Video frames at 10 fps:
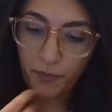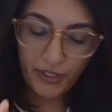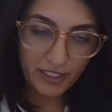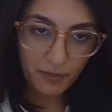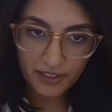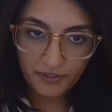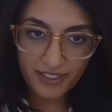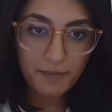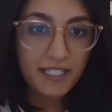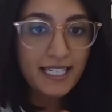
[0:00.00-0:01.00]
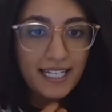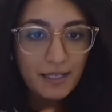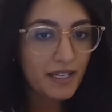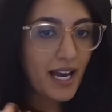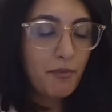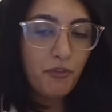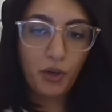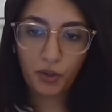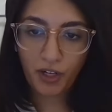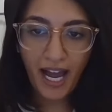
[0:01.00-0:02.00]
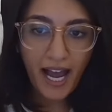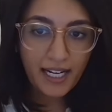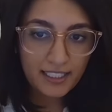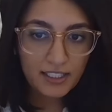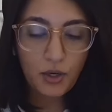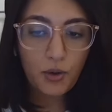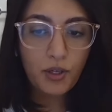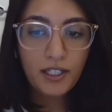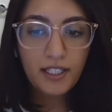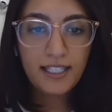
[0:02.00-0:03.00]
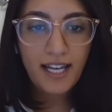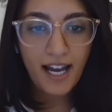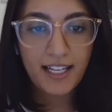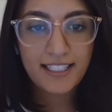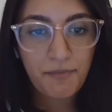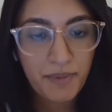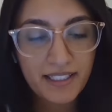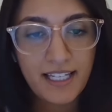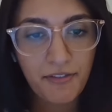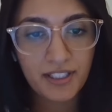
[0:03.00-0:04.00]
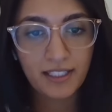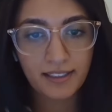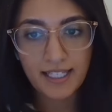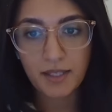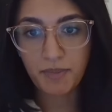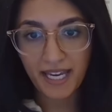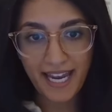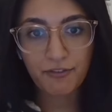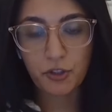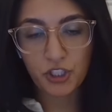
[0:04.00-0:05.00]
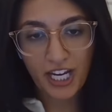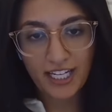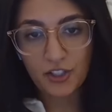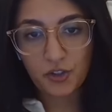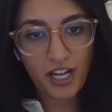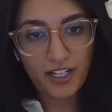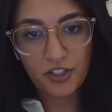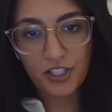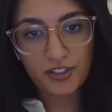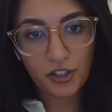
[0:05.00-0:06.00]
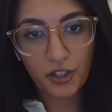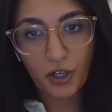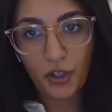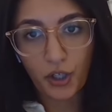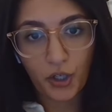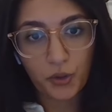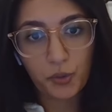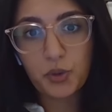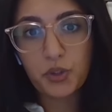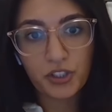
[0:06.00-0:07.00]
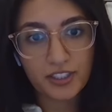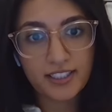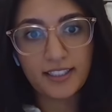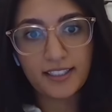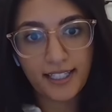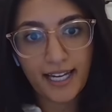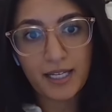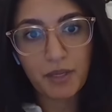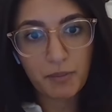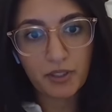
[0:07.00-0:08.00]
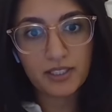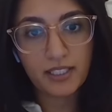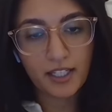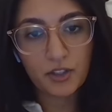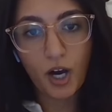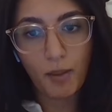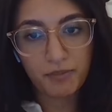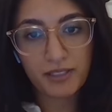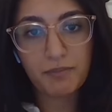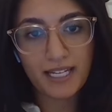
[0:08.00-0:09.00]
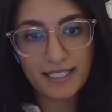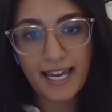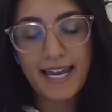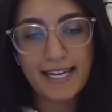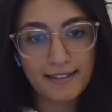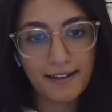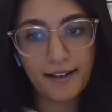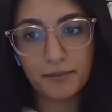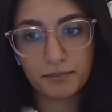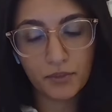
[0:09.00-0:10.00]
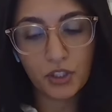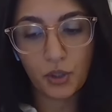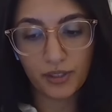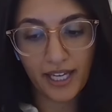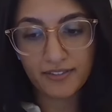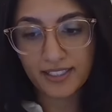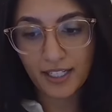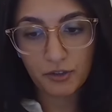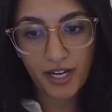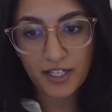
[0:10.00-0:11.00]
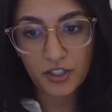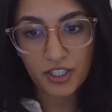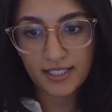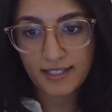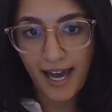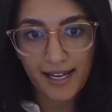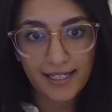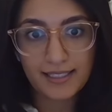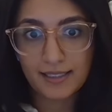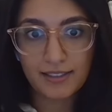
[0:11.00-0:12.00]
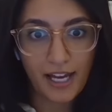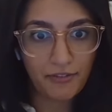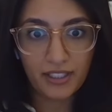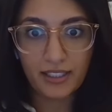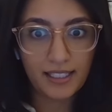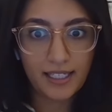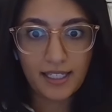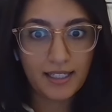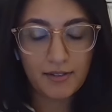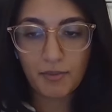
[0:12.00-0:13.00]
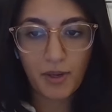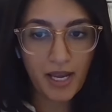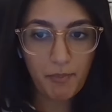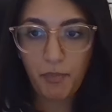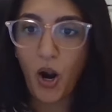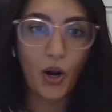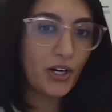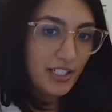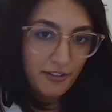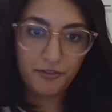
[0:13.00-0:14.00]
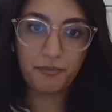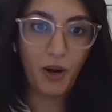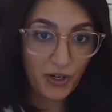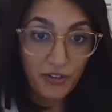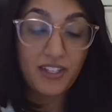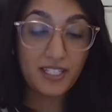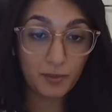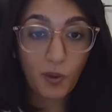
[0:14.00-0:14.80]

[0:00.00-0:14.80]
principles of CBT can be helpful, or ACT. So yeah, but definitely the behavior change strategies are crucial to getting people to adopt and maintain, lifestyle strategies. And that is definitely part of this